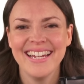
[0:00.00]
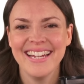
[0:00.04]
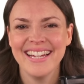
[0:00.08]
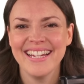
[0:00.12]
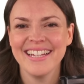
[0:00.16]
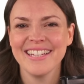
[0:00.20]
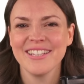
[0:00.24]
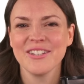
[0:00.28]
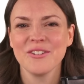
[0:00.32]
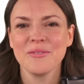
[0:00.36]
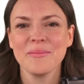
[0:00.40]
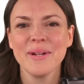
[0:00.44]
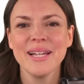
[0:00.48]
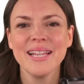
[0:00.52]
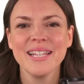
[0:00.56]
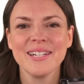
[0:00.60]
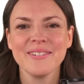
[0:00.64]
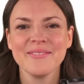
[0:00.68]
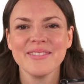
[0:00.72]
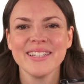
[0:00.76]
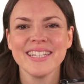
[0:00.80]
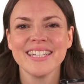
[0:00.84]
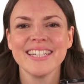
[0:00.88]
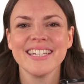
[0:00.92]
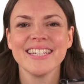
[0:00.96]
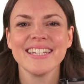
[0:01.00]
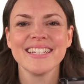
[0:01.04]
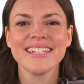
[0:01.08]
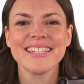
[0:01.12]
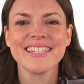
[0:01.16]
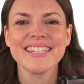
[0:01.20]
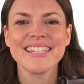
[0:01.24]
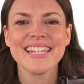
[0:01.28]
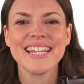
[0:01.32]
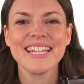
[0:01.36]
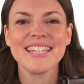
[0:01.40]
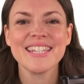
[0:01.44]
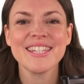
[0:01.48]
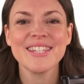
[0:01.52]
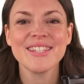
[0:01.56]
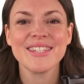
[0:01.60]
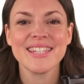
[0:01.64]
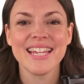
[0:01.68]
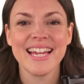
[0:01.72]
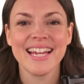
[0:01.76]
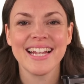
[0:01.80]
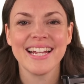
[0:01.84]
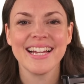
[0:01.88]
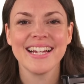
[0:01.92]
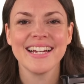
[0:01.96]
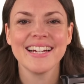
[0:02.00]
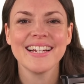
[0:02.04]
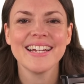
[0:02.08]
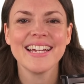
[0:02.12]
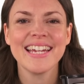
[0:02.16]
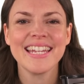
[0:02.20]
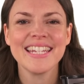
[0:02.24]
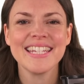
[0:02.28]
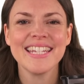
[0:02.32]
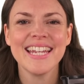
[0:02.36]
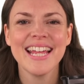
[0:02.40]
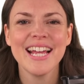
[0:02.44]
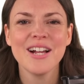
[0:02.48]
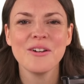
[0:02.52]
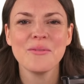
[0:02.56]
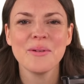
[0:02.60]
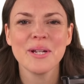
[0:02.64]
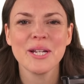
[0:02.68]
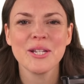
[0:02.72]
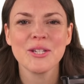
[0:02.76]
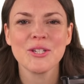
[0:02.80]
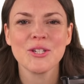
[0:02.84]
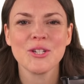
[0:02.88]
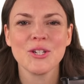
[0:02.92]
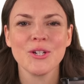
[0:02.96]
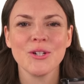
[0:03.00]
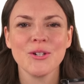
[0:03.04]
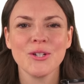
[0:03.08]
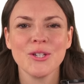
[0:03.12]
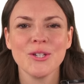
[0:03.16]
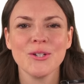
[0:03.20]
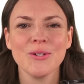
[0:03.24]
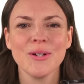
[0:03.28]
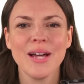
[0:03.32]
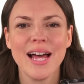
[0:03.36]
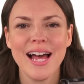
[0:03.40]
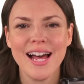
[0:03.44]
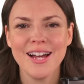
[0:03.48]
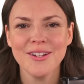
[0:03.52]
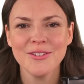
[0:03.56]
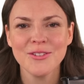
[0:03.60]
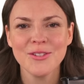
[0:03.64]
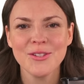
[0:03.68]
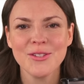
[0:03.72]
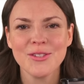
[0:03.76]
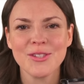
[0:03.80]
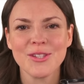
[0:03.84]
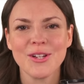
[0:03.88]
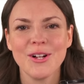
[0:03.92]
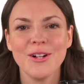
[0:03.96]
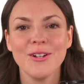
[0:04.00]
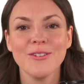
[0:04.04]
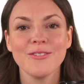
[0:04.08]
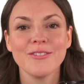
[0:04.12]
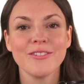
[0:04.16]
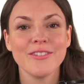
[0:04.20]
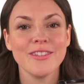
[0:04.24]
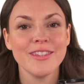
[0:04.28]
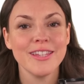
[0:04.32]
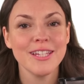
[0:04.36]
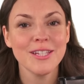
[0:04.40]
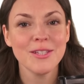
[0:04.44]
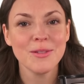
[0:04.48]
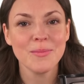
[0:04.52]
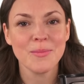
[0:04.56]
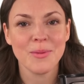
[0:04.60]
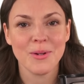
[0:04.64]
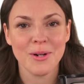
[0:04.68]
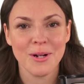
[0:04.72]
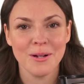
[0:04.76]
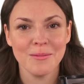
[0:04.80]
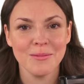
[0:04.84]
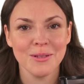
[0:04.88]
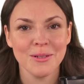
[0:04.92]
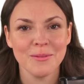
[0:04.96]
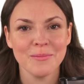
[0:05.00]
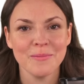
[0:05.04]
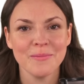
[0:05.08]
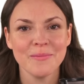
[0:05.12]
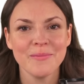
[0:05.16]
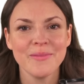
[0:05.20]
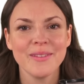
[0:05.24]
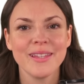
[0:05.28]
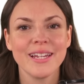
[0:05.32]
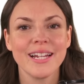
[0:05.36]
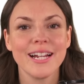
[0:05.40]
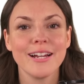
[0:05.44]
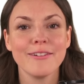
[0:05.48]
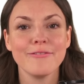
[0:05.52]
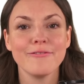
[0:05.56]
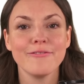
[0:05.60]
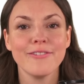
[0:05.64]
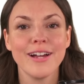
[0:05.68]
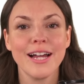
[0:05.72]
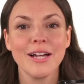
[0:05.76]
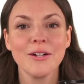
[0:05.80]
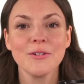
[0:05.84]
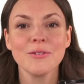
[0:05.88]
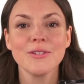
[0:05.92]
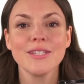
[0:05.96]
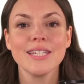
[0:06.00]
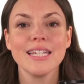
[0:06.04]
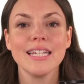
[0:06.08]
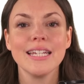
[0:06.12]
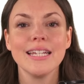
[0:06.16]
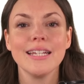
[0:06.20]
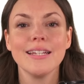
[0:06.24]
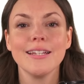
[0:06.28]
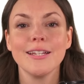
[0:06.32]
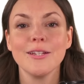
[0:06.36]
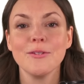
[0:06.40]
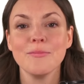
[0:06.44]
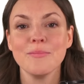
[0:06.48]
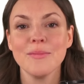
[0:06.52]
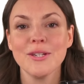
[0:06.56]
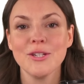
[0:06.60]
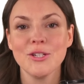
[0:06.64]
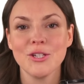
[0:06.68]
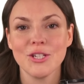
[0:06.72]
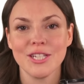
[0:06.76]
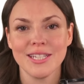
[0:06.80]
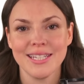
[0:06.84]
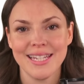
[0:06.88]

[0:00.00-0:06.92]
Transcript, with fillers: Hello my lovelies, it's Susanne and today I want to show you how to solve this problem that I found in an admission